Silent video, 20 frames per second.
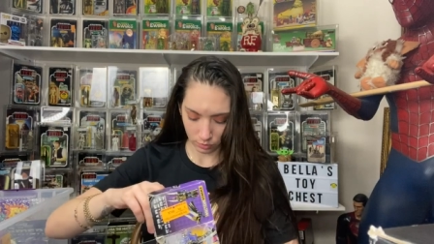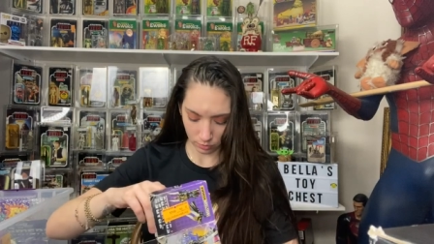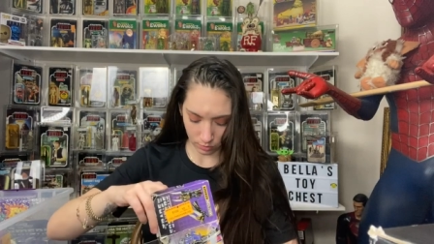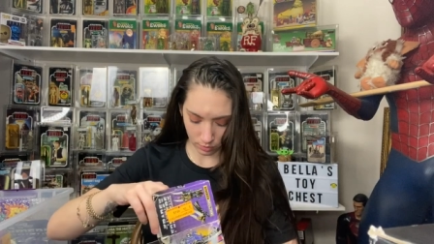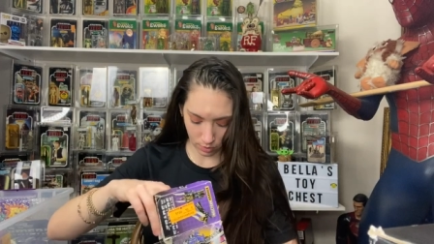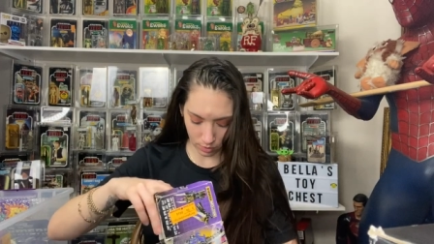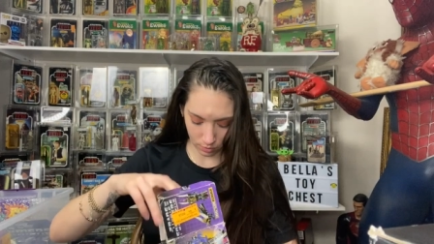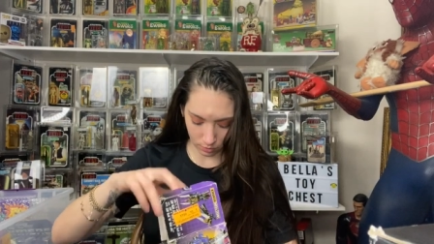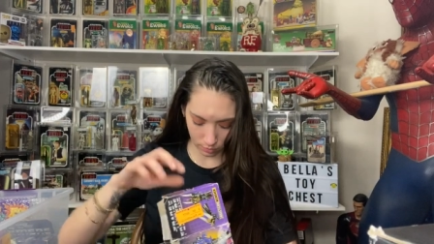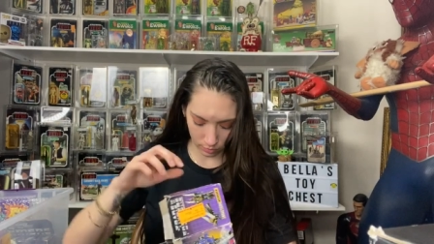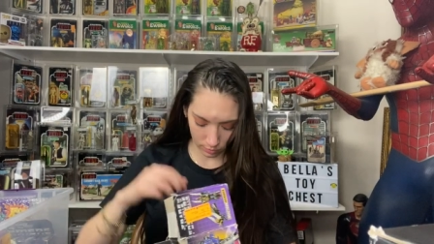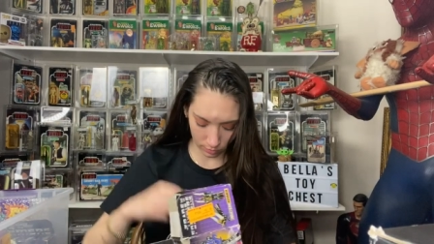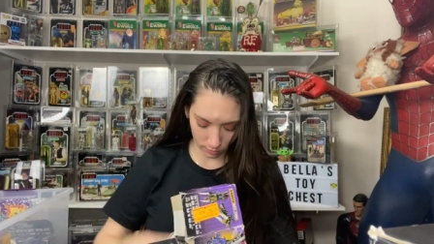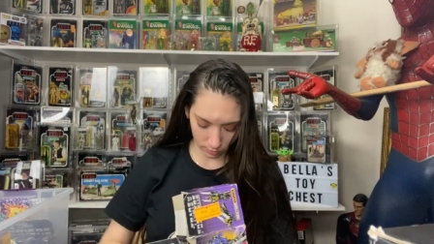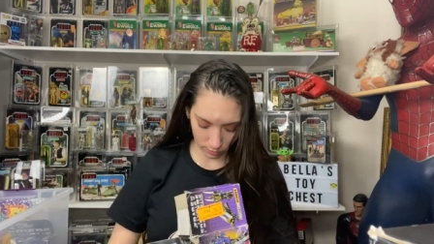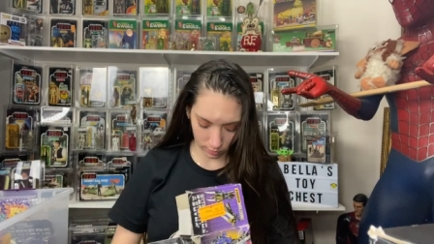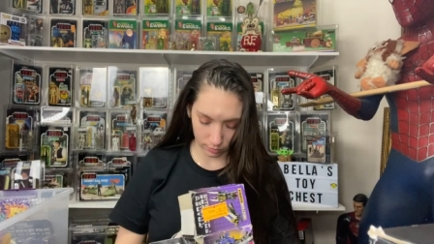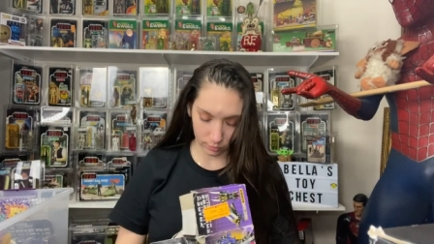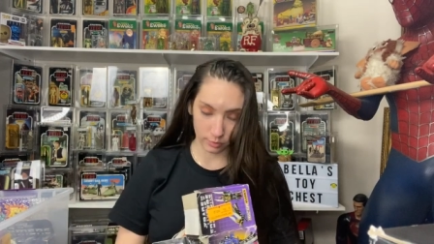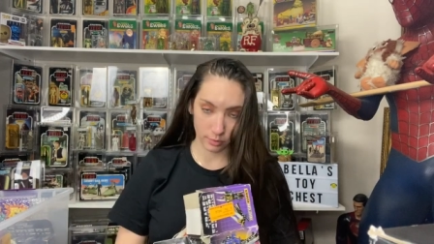Oh!
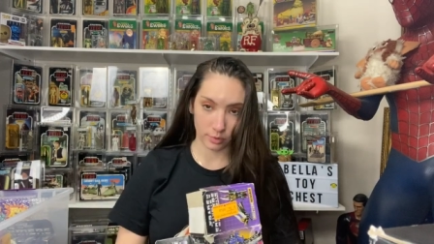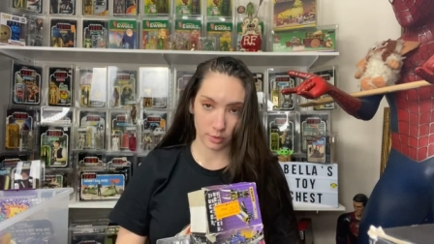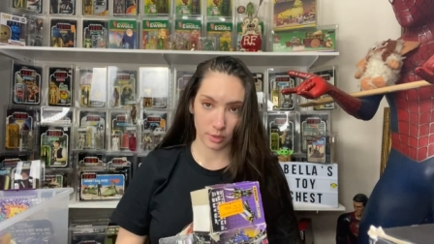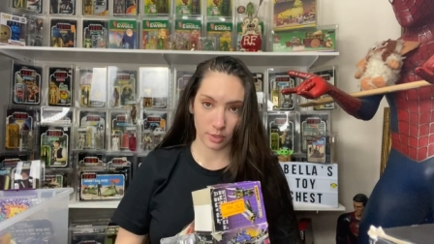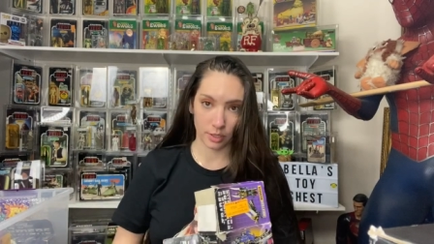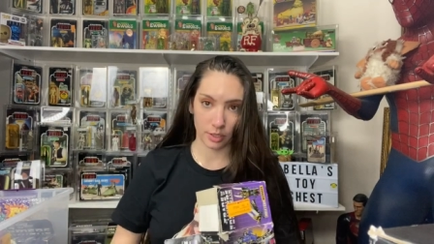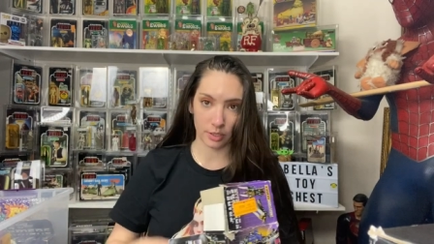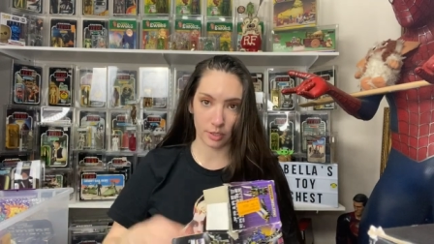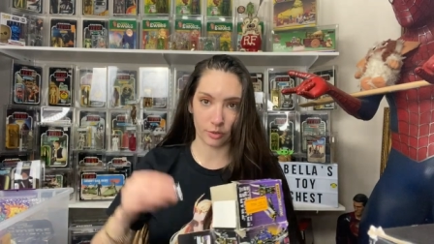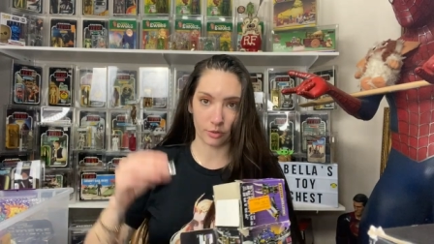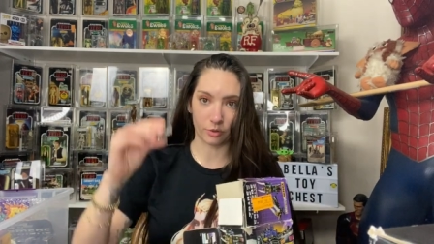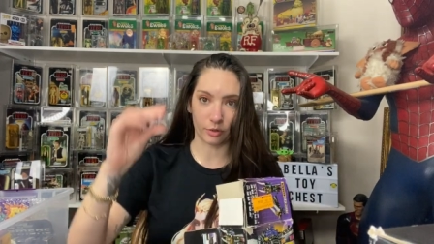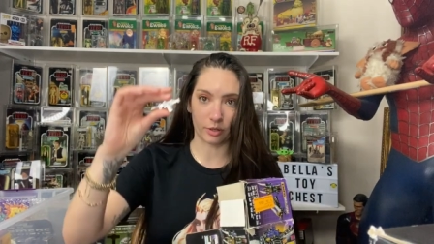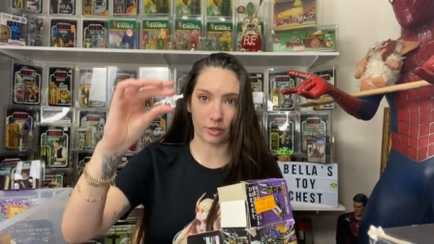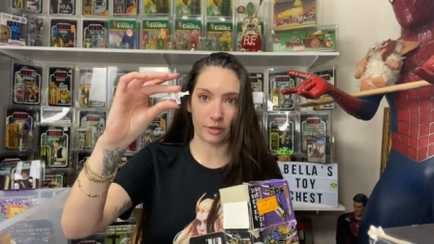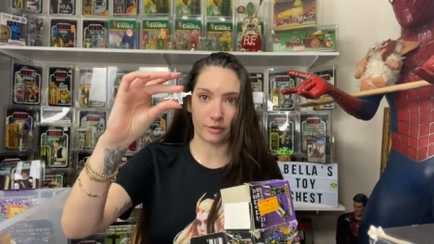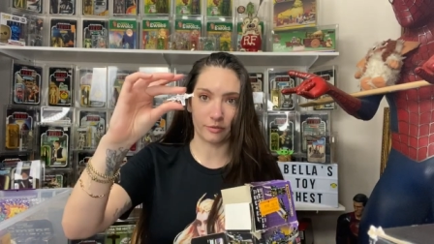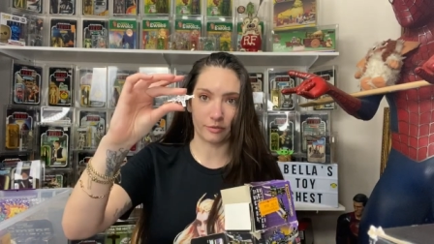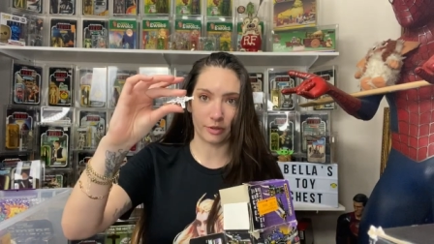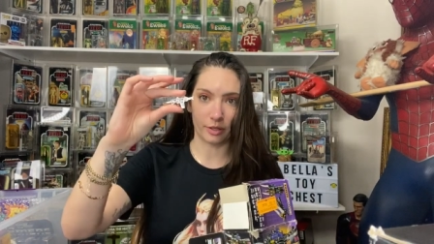His little
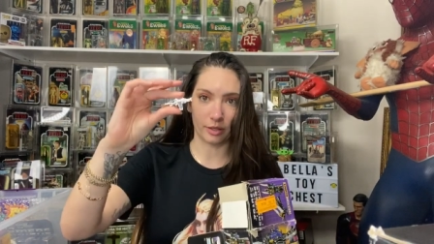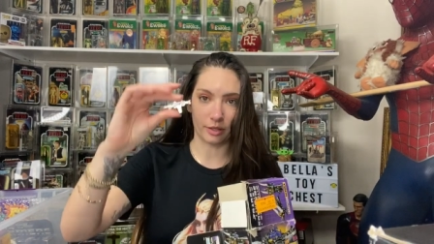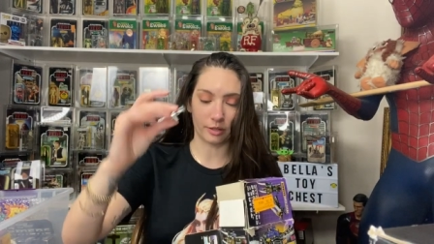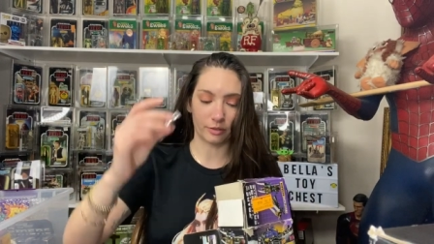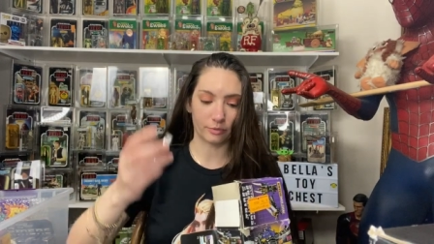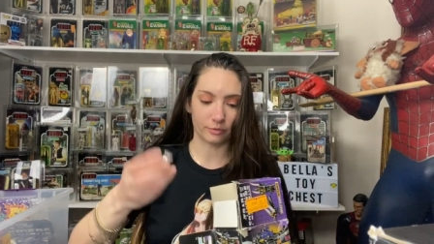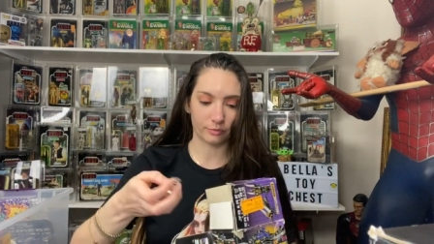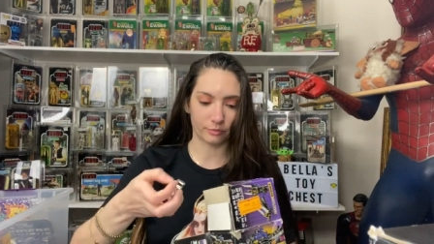gun fell out.